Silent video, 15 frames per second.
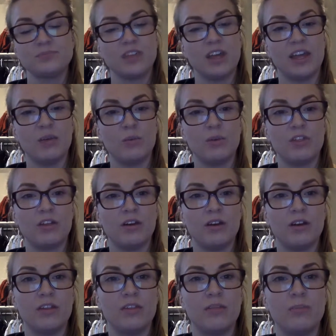And with
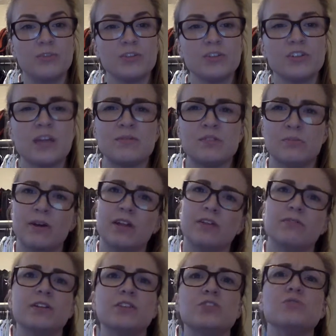the certain types of
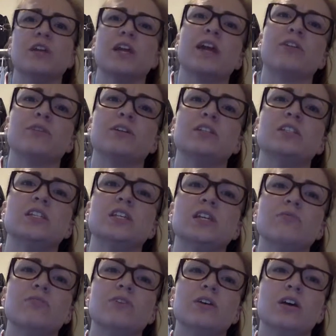benefits you can
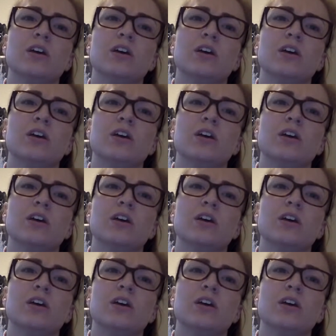receive,